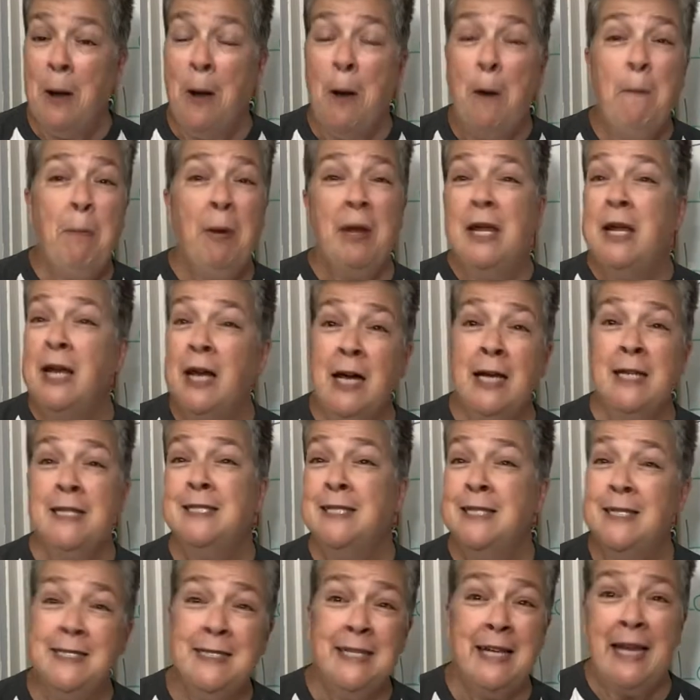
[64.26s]
Because
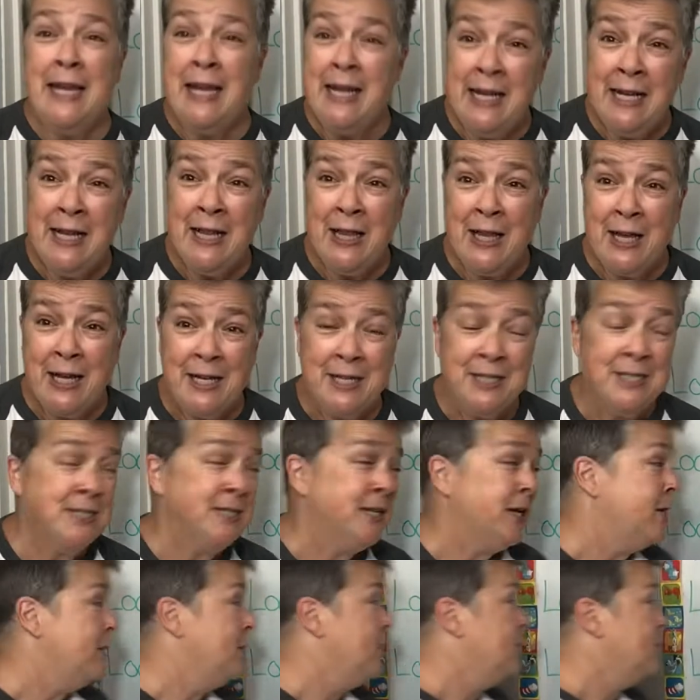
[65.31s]
it's English.
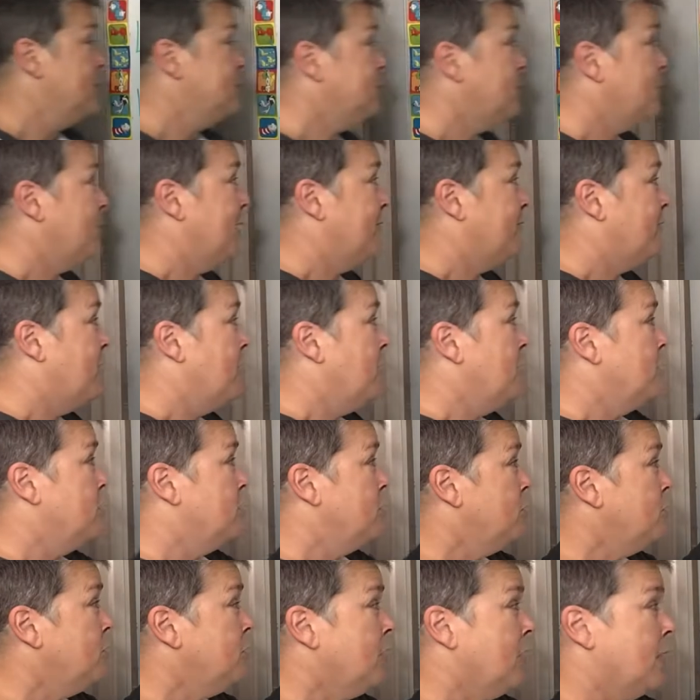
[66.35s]
So we have
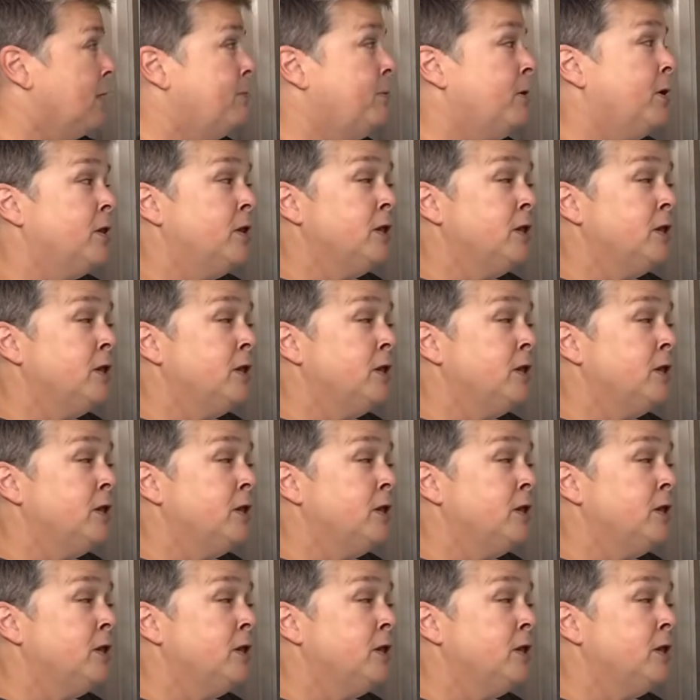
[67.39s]
look up,